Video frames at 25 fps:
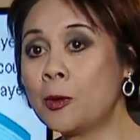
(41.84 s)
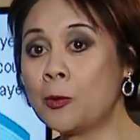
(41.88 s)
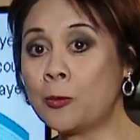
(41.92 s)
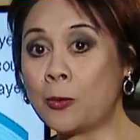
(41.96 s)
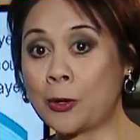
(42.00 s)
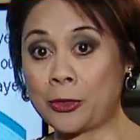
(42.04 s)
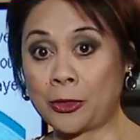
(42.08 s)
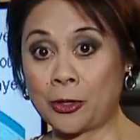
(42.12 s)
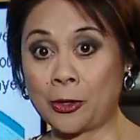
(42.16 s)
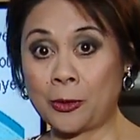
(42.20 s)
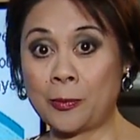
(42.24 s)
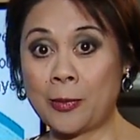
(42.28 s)

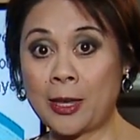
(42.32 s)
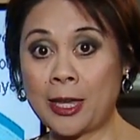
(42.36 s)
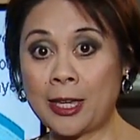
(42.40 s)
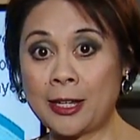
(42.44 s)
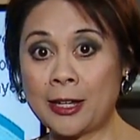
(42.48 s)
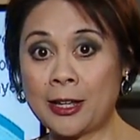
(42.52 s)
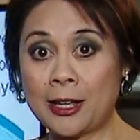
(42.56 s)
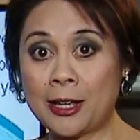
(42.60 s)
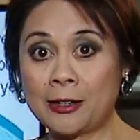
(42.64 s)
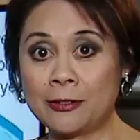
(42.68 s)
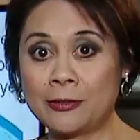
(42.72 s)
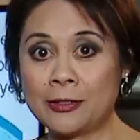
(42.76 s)
what they're made
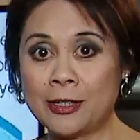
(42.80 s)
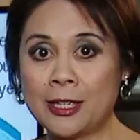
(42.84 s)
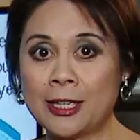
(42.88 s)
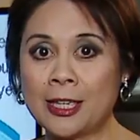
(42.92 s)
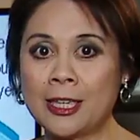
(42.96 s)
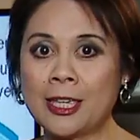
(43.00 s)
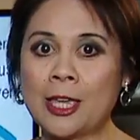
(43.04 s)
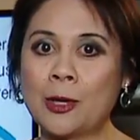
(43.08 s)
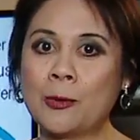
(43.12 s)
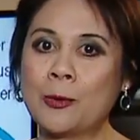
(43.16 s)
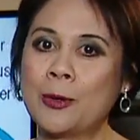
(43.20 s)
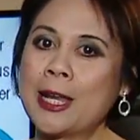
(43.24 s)
of,
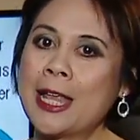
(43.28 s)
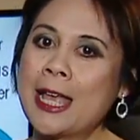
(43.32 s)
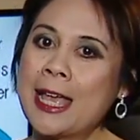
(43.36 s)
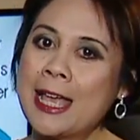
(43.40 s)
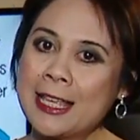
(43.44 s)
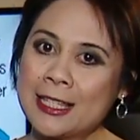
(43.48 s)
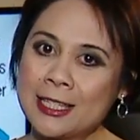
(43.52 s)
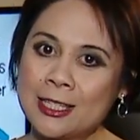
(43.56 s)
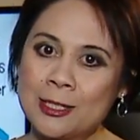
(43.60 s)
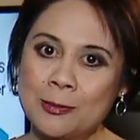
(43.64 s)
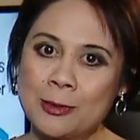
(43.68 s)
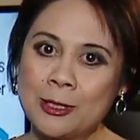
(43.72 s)
and what
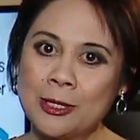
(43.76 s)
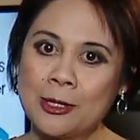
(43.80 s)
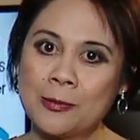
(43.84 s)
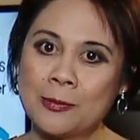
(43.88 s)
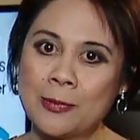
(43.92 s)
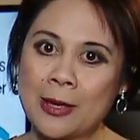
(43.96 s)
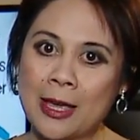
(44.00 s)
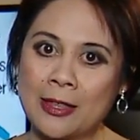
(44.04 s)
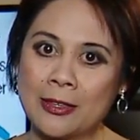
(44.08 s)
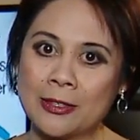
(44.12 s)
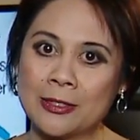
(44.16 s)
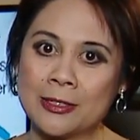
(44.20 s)
has to be in
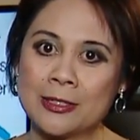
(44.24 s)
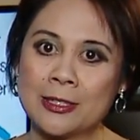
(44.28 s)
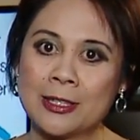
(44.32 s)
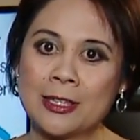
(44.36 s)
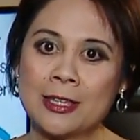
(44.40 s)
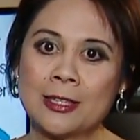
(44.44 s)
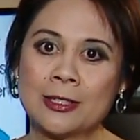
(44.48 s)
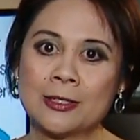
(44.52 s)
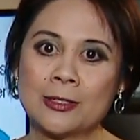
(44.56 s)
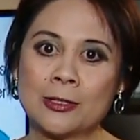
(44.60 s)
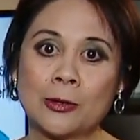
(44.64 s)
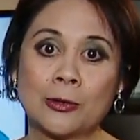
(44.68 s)
balance
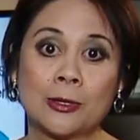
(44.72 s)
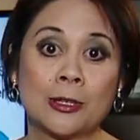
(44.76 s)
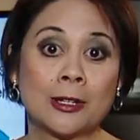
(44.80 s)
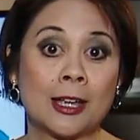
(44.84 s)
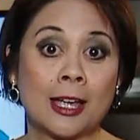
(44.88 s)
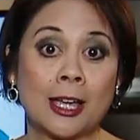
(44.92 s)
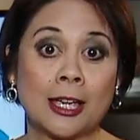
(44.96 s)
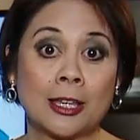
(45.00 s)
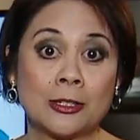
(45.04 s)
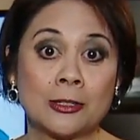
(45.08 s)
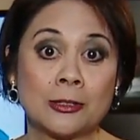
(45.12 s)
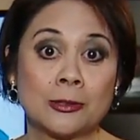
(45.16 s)
so that
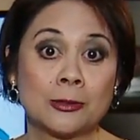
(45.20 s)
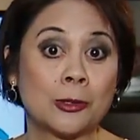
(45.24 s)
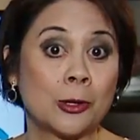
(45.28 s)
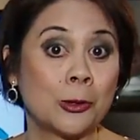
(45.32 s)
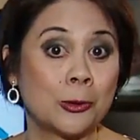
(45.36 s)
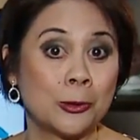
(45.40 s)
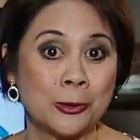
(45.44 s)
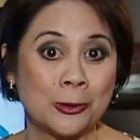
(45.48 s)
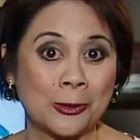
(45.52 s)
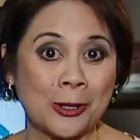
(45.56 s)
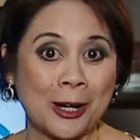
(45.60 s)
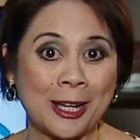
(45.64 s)
eyes
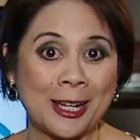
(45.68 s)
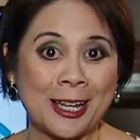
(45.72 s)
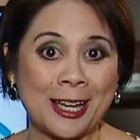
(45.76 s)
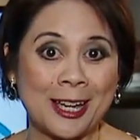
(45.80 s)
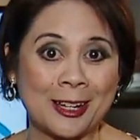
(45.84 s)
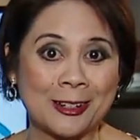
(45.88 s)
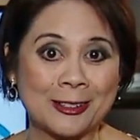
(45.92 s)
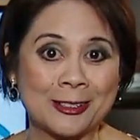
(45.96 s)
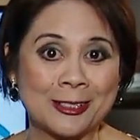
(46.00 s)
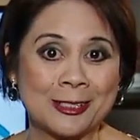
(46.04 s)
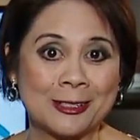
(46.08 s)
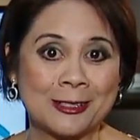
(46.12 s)
don't dry
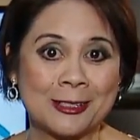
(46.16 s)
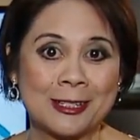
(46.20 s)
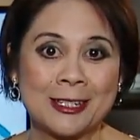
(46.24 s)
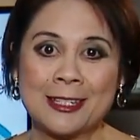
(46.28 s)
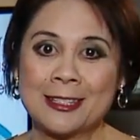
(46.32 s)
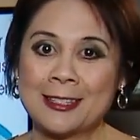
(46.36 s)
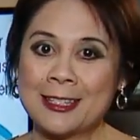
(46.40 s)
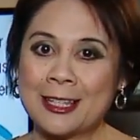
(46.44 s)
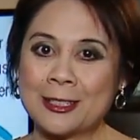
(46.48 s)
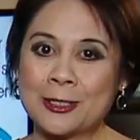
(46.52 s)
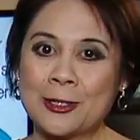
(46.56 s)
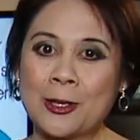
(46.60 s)
out.
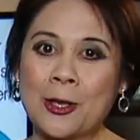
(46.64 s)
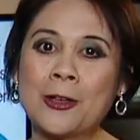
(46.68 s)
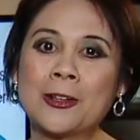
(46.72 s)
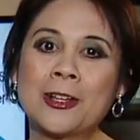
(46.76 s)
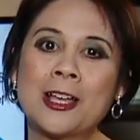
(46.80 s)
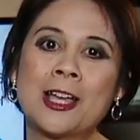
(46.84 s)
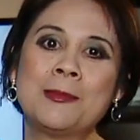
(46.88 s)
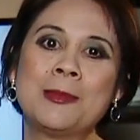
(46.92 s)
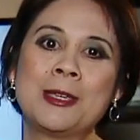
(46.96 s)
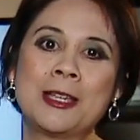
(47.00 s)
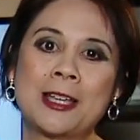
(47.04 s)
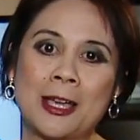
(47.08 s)
That's all
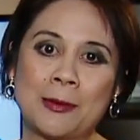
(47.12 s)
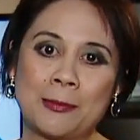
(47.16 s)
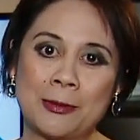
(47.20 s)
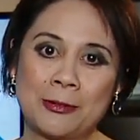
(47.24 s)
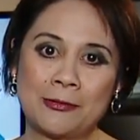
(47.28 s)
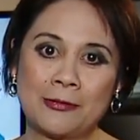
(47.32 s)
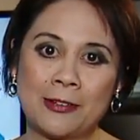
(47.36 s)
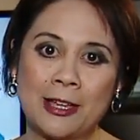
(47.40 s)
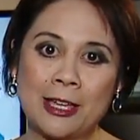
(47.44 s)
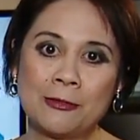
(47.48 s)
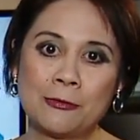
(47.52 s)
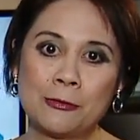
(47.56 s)
coming up at
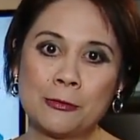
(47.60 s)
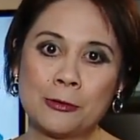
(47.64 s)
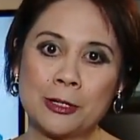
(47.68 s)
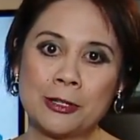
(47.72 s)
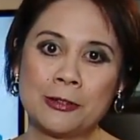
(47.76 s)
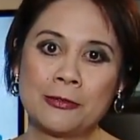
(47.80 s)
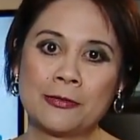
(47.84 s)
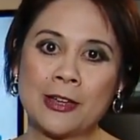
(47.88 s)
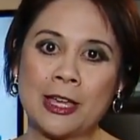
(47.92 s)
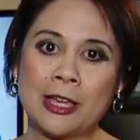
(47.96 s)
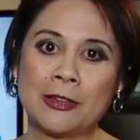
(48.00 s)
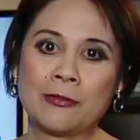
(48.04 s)

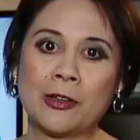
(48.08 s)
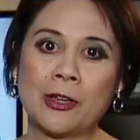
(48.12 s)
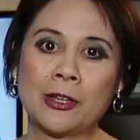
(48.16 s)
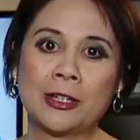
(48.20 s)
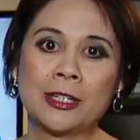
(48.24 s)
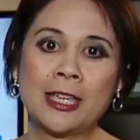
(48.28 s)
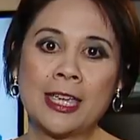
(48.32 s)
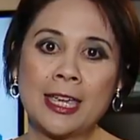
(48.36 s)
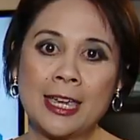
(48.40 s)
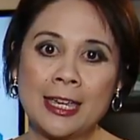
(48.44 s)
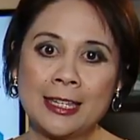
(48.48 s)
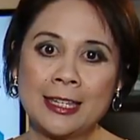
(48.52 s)
545 on
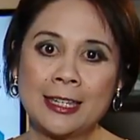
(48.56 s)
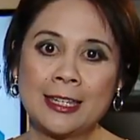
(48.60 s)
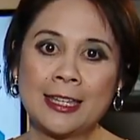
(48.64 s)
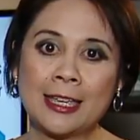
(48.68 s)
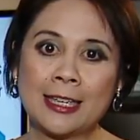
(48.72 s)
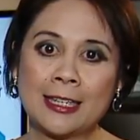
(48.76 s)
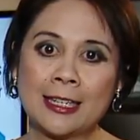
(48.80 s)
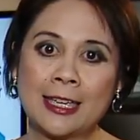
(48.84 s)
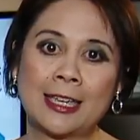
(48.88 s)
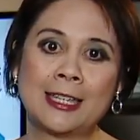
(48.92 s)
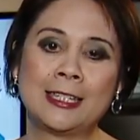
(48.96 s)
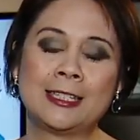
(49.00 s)

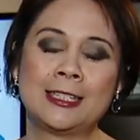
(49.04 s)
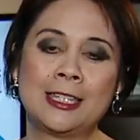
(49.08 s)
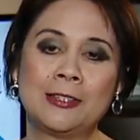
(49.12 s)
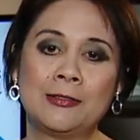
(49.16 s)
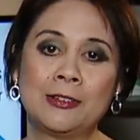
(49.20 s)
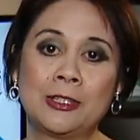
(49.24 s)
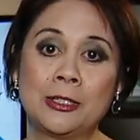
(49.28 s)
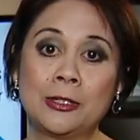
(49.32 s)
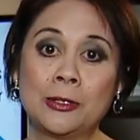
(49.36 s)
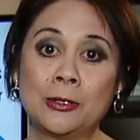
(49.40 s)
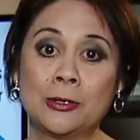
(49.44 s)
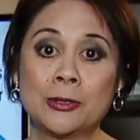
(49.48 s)
KDKA
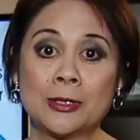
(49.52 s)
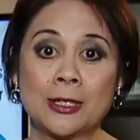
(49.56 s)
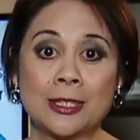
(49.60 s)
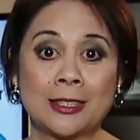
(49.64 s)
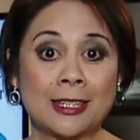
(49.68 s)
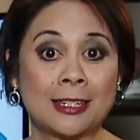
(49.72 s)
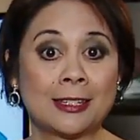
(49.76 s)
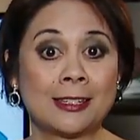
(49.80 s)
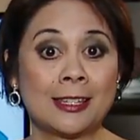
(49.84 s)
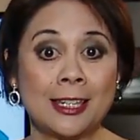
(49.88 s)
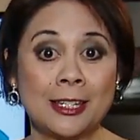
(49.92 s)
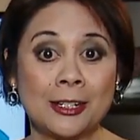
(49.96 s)
TV News and
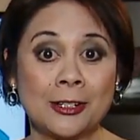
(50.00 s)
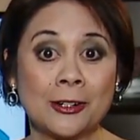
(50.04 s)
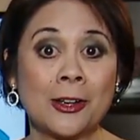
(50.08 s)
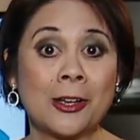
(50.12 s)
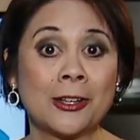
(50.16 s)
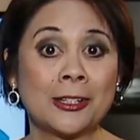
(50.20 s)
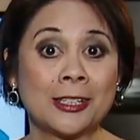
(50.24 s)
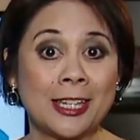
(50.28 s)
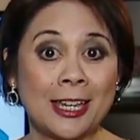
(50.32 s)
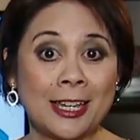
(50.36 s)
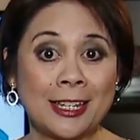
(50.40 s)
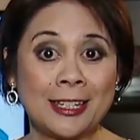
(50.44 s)
then later
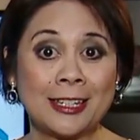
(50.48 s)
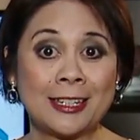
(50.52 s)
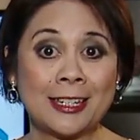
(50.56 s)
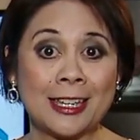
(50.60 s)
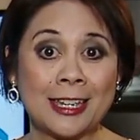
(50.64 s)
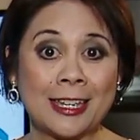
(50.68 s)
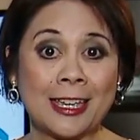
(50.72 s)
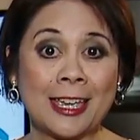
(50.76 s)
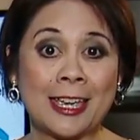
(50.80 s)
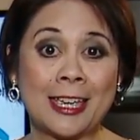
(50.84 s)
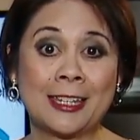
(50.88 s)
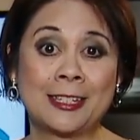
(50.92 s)
on
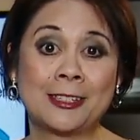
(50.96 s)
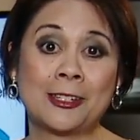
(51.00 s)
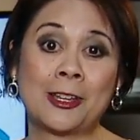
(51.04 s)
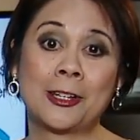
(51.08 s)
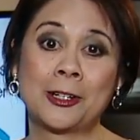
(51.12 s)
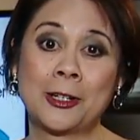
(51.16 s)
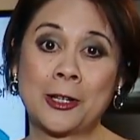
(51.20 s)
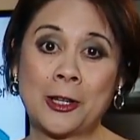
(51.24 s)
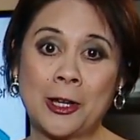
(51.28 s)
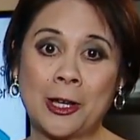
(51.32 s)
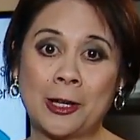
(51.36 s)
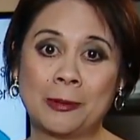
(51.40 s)

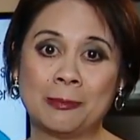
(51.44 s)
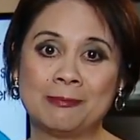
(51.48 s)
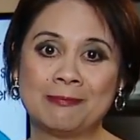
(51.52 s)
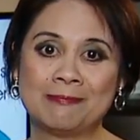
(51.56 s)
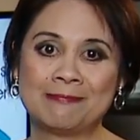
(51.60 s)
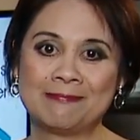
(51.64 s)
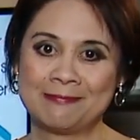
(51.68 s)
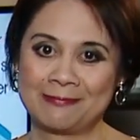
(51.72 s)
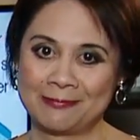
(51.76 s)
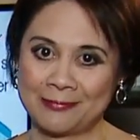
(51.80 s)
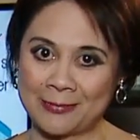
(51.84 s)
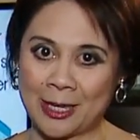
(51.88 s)
KDKA.com.
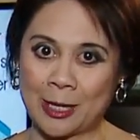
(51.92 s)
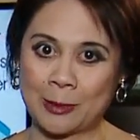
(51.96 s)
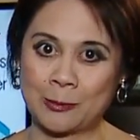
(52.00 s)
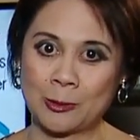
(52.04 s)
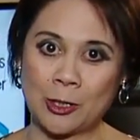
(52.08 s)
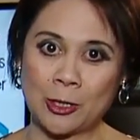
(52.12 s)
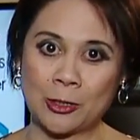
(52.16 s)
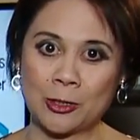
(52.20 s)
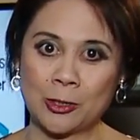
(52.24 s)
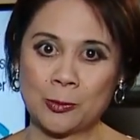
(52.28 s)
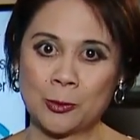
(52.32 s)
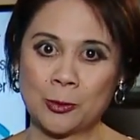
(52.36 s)
I'm
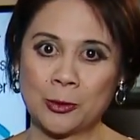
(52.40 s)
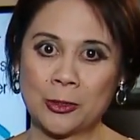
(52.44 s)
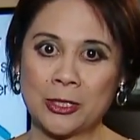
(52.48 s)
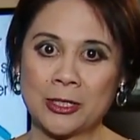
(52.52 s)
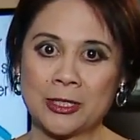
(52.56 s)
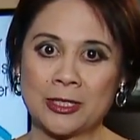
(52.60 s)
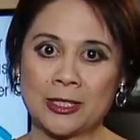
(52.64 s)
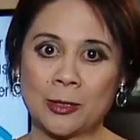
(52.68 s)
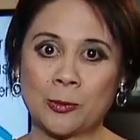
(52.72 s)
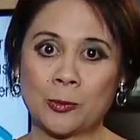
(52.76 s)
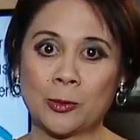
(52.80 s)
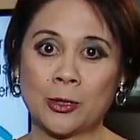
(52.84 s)
Dr. Maria
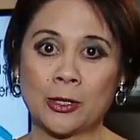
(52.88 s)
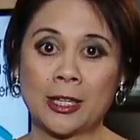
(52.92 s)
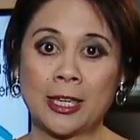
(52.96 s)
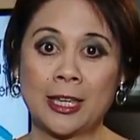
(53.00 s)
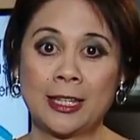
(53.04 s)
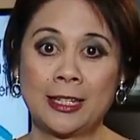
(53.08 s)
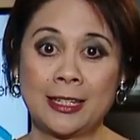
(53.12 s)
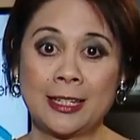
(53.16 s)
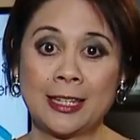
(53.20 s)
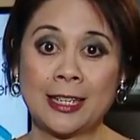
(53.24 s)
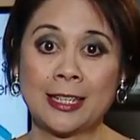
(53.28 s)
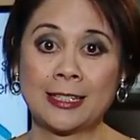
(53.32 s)
Simbra,
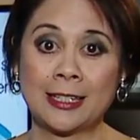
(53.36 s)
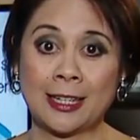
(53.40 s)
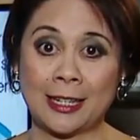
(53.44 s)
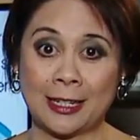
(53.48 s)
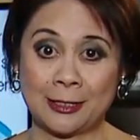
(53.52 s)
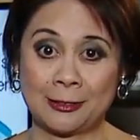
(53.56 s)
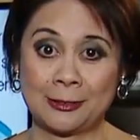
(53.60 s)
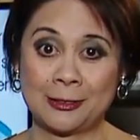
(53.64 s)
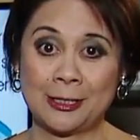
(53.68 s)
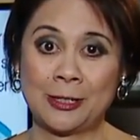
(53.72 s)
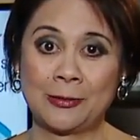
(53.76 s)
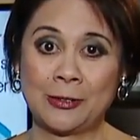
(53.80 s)
KDKA
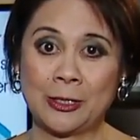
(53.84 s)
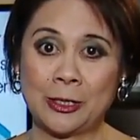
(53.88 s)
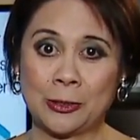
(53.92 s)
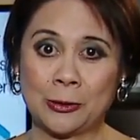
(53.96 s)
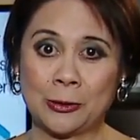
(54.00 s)
TV